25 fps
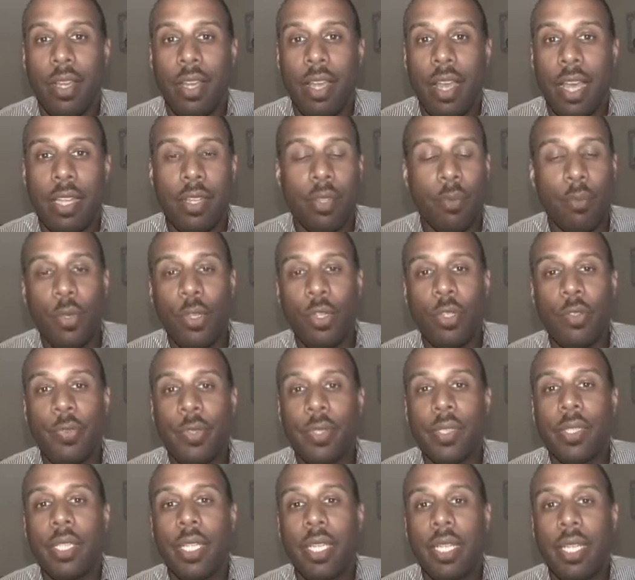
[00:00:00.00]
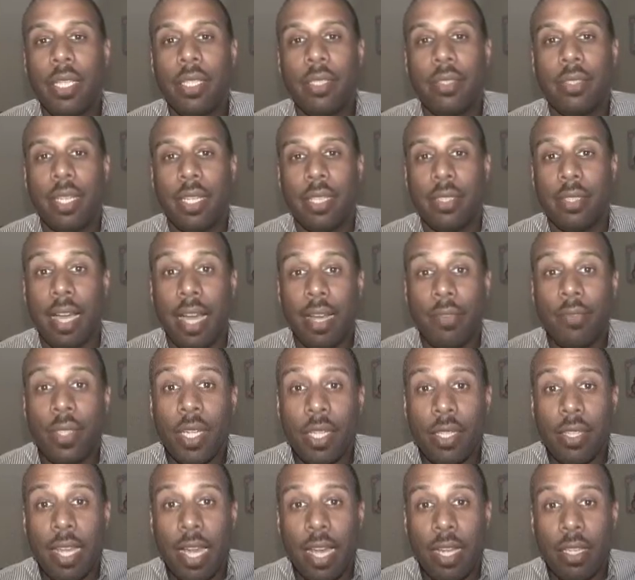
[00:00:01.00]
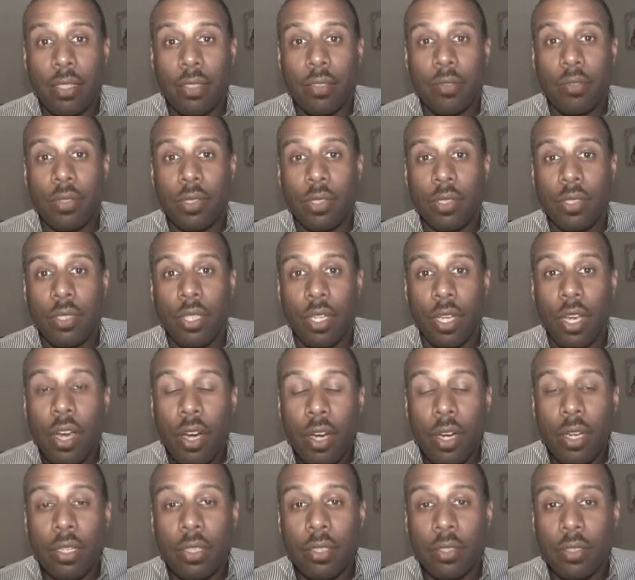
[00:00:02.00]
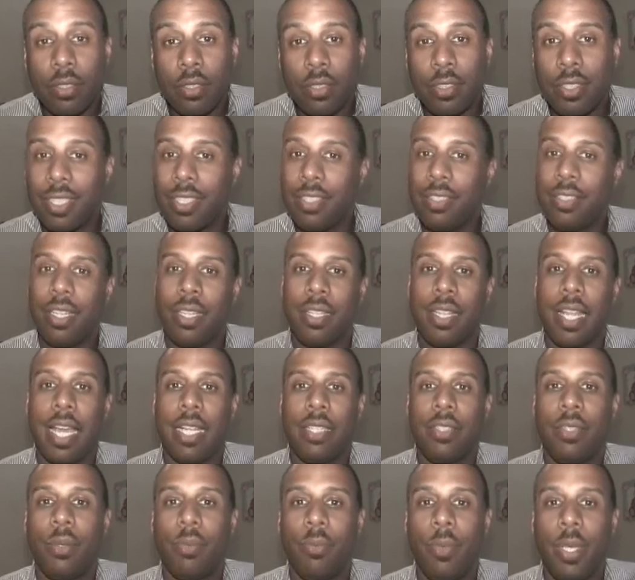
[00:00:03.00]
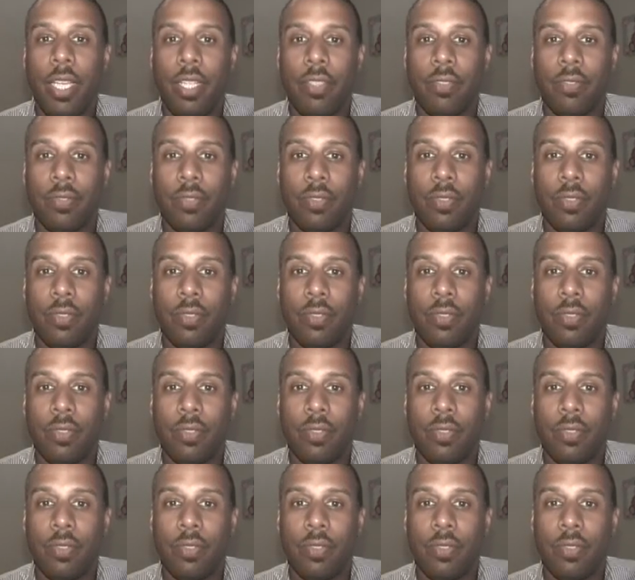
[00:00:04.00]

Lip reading: And the beautiful thing is, as I've done that to her, she's done that to me.